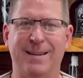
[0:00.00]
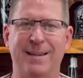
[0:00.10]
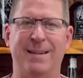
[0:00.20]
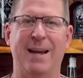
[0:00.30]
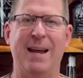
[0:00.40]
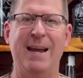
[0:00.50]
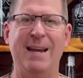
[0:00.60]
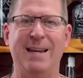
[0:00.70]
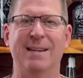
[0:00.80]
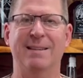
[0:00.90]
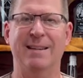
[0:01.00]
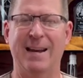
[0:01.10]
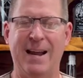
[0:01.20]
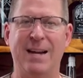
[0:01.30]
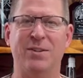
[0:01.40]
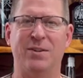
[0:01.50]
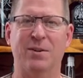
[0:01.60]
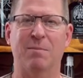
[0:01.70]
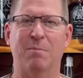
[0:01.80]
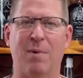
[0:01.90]
Today is
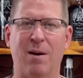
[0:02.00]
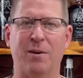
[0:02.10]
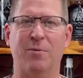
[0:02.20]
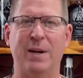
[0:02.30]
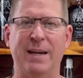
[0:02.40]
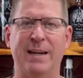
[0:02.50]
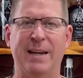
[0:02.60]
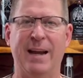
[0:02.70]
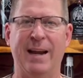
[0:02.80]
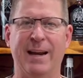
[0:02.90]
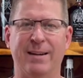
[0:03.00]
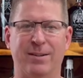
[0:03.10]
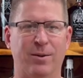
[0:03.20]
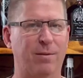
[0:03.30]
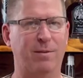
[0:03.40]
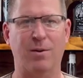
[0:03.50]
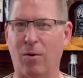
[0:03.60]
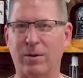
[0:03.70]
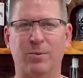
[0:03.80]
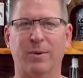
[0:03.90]
National Margarita Day, so of
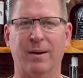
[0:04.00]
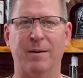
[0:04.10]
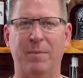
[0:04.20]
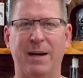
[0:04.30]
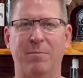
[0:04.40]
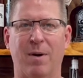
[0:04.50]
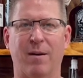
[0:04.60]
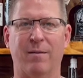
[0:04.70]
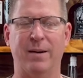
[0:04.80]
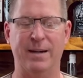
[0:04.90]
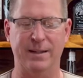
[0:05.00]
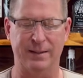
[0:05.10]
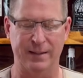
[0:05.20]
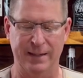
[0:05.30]
course we're going to make margaritas